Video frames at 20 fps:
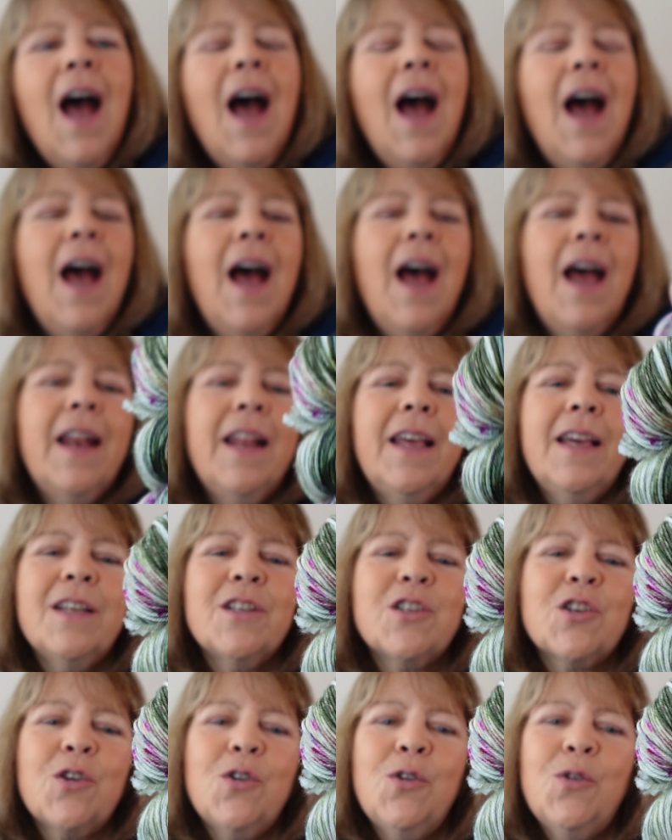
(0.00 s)
And it
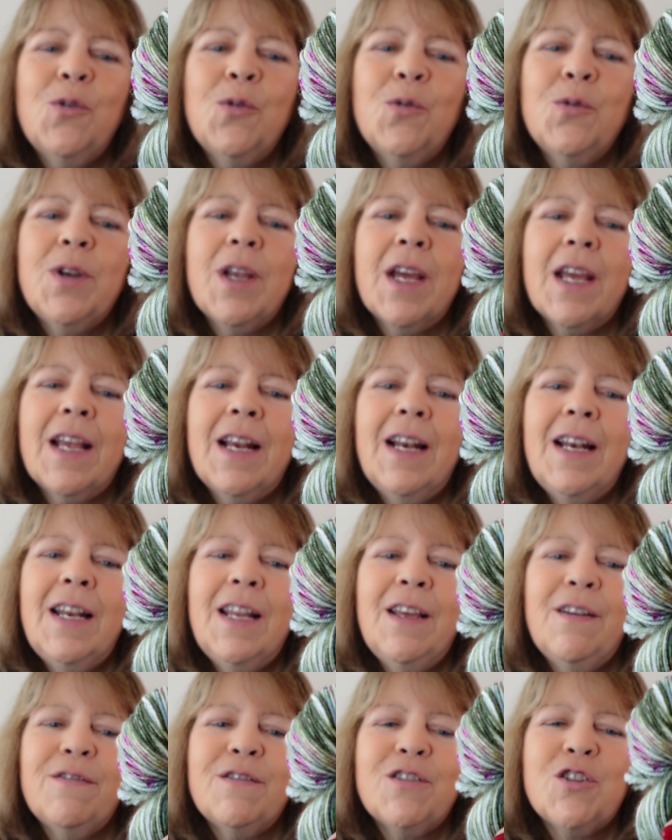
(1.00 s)
is called
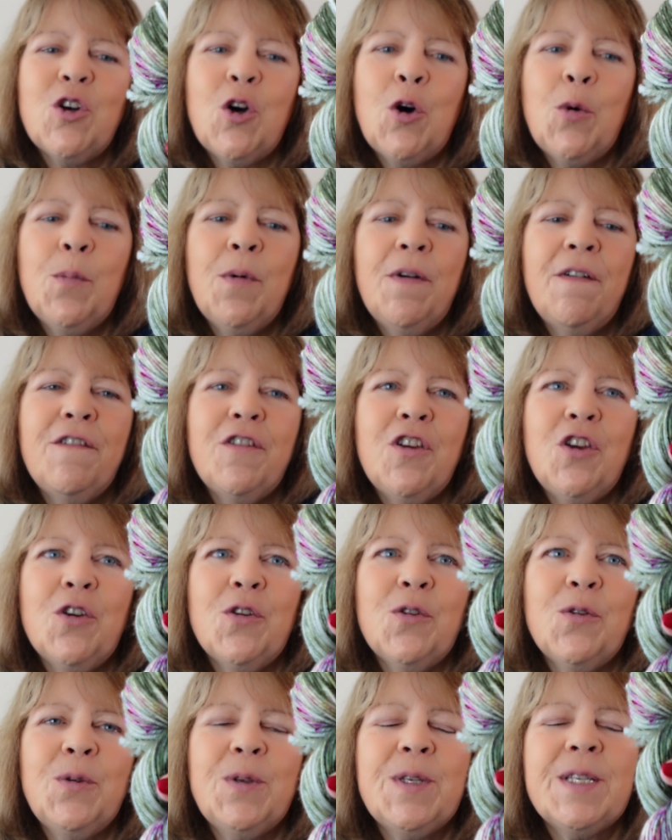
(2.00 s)
Cliff Top
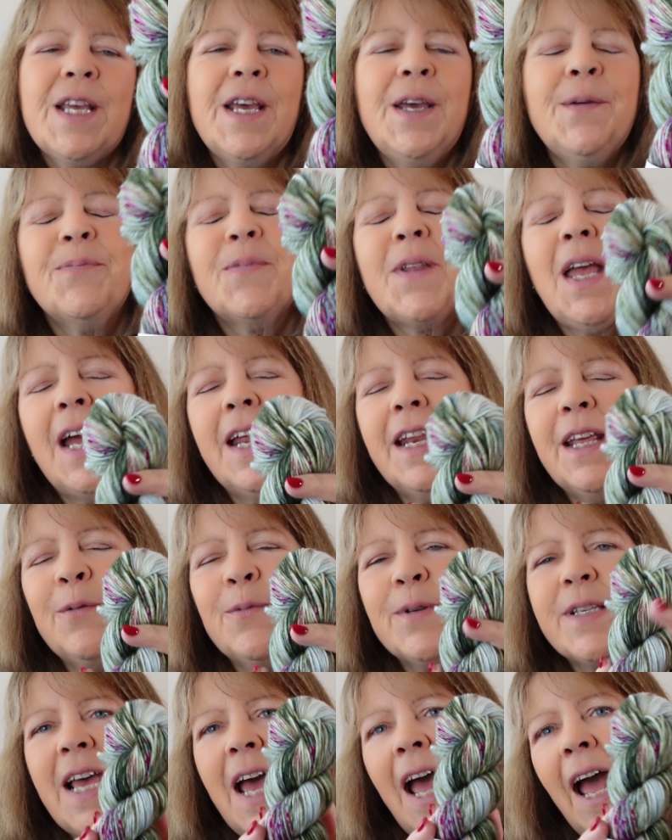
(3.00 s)
Views. And it
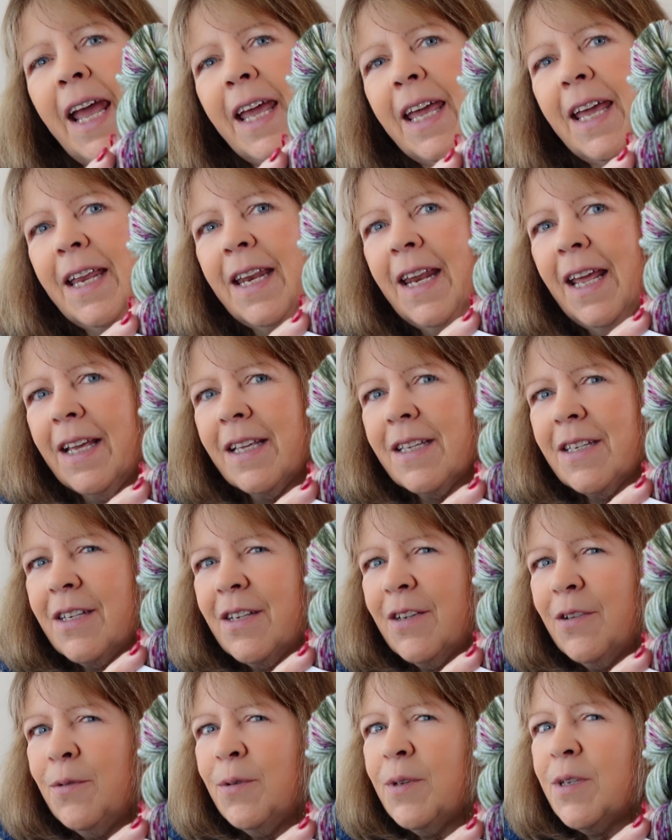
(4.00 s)
was hanging next
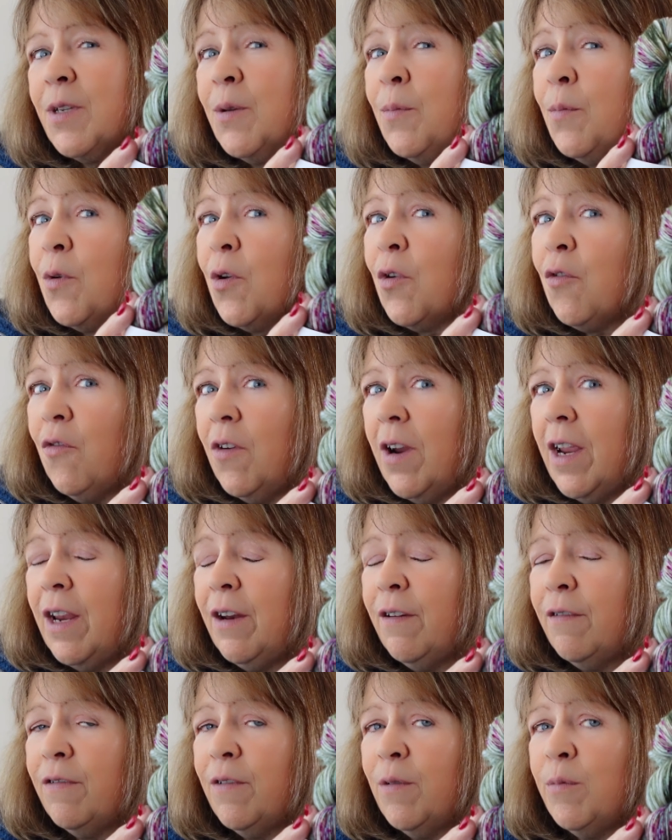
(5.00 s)
to some
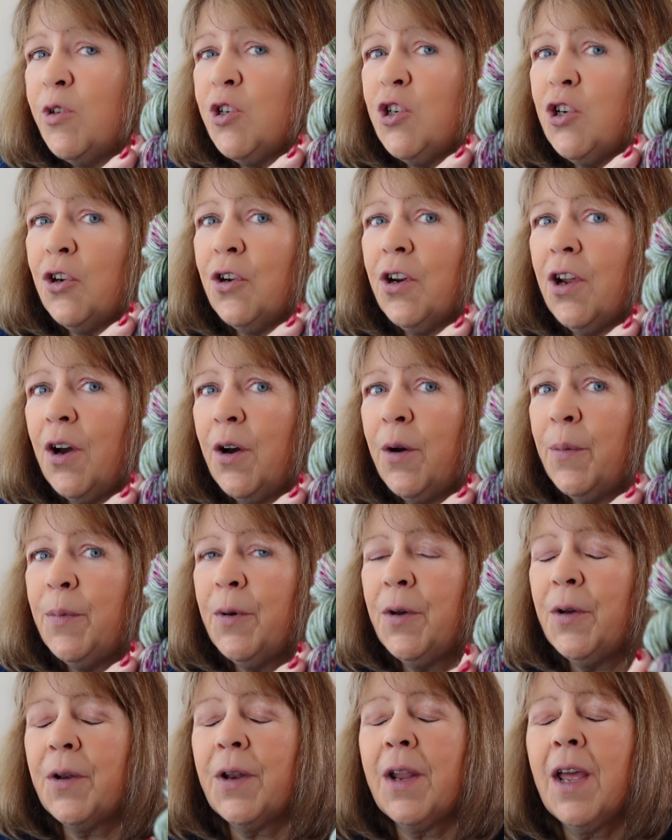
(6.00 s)
green from John
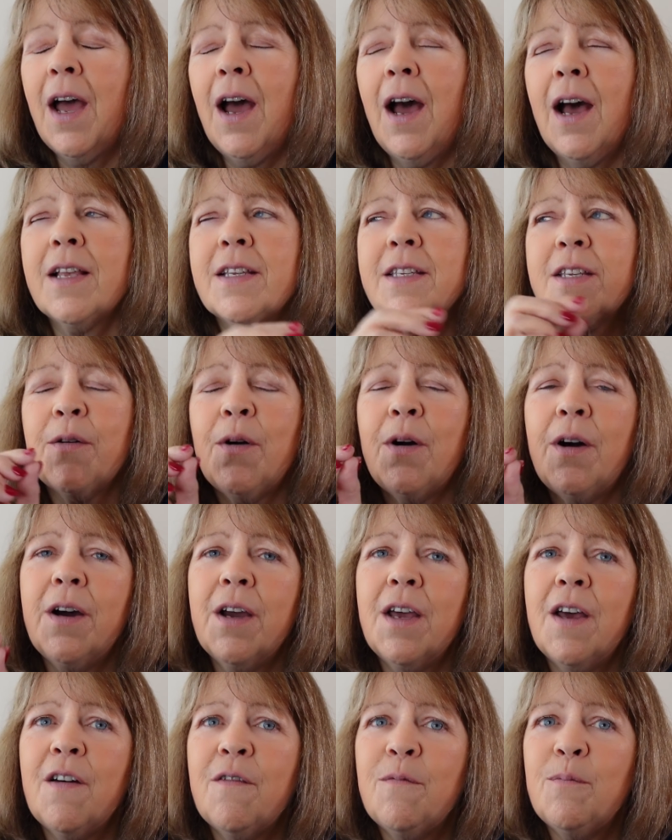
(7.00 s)
Arbon. So I
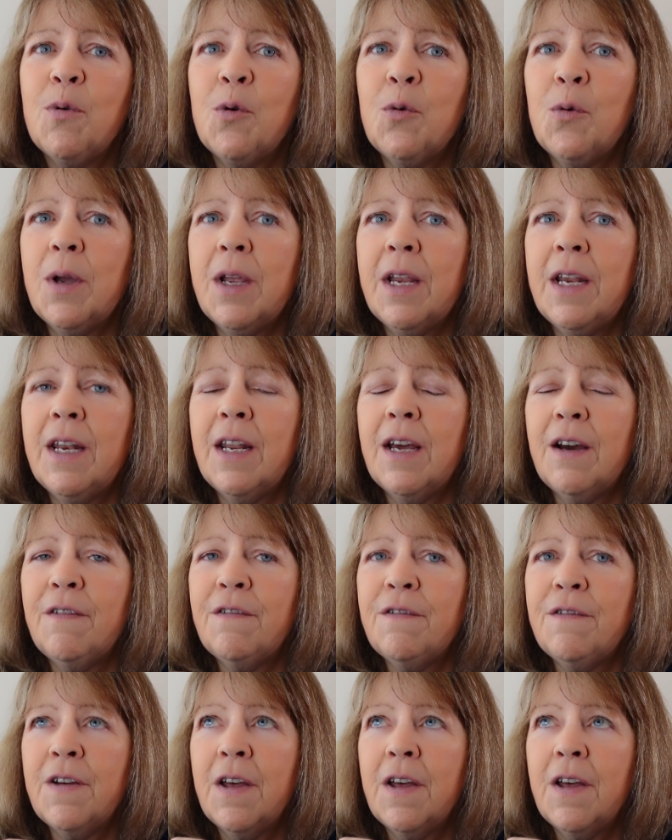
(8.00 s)
have bought enough